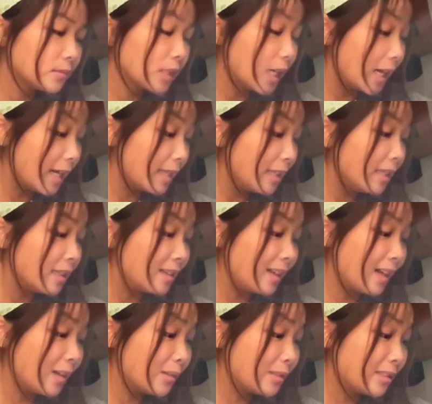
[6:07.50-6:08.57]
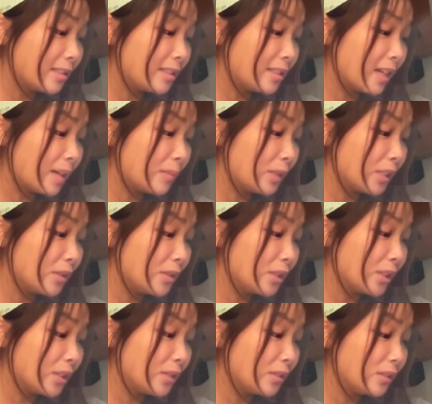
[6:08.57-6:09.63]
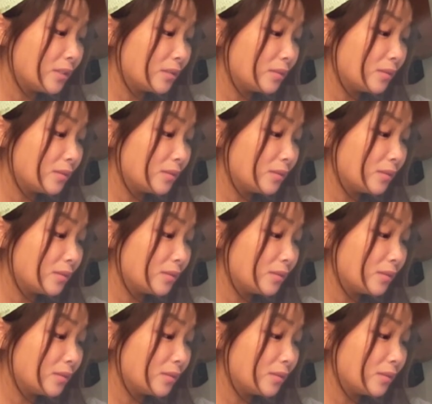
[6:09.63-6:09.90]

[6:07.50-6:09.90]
I think now is a good time to go journal.